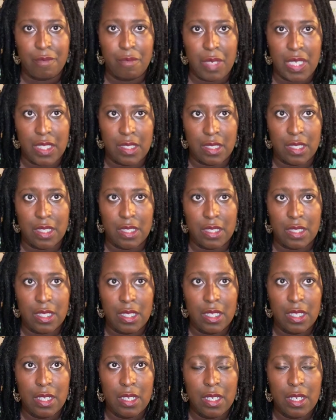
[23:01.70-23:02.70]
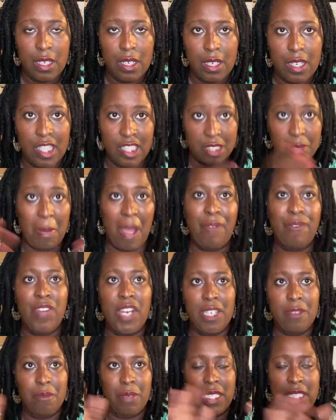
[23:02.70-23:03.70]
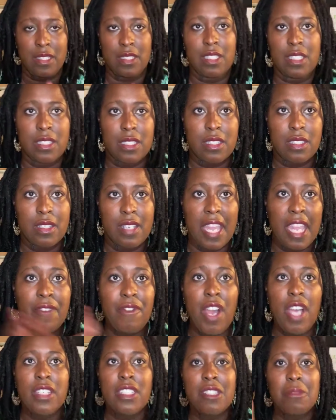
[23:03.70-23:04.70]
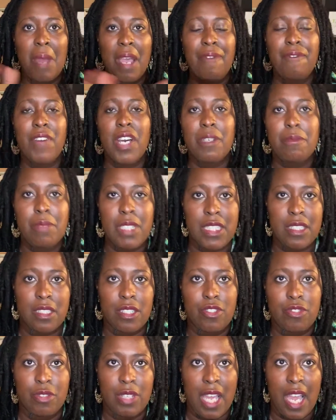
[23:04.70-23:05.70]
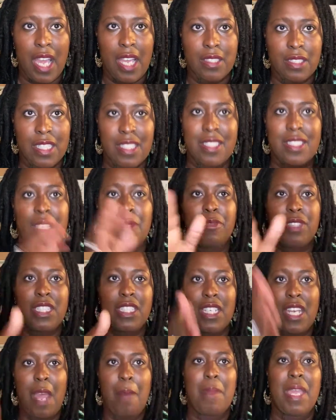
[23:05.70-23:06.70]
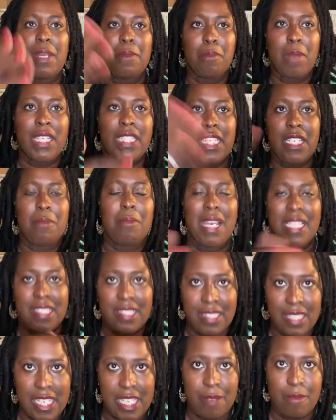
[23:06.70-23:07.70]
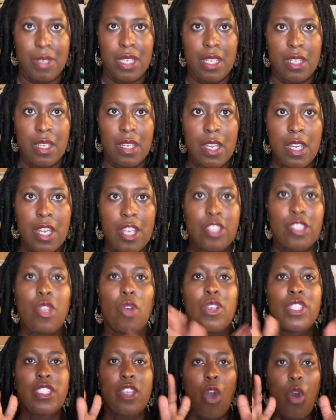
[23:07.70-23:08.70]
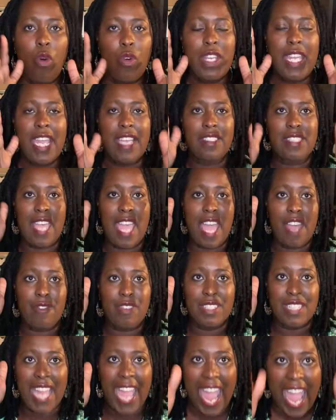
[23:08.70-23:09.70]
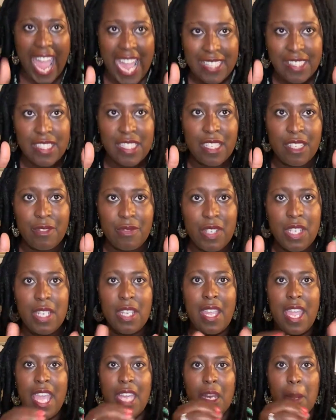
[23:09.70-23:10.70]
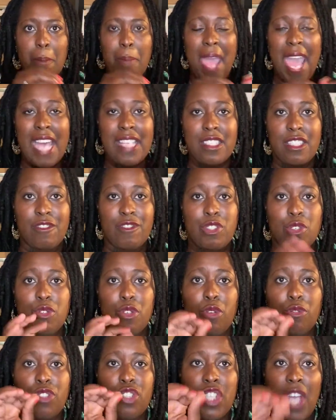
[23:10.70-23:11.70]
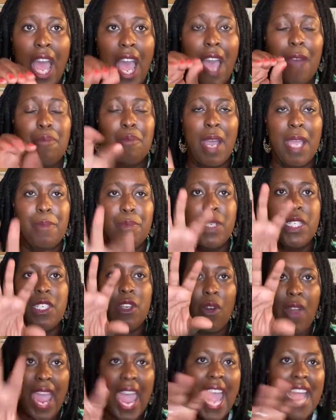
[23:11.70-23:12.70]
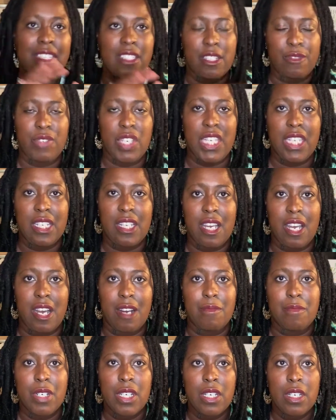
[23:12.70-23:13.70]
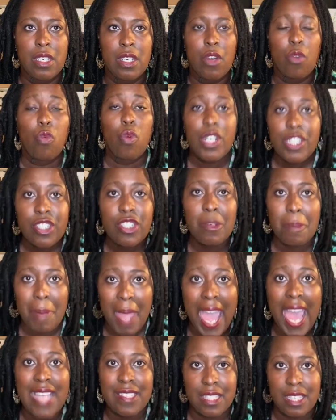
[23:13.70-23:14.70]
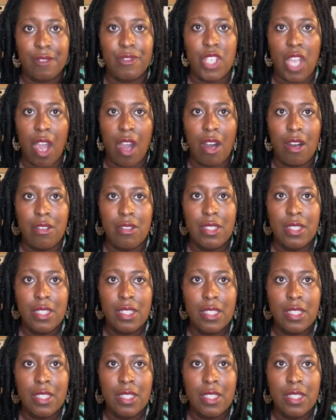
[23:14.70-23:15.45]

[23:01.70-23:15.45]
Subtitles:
business. It's my fun business. Avon is my fun business, you guys. It's something that I make money in my sleep. So it's okay to have an active and a passive. So your job might be your active income. What's your passive, y'all?